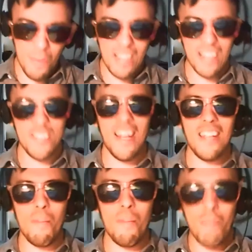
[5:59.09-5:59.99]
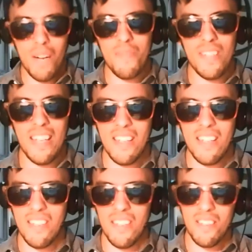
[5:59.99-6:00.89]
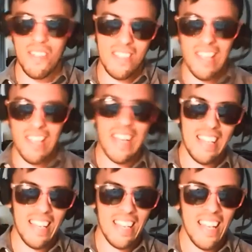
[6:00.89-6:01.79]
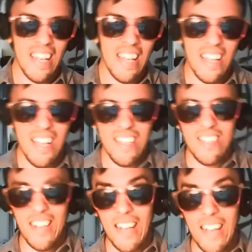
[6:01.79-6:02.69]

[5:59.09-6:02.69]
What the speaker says: like, Shia LaBeouf is like his sidekick. So Shia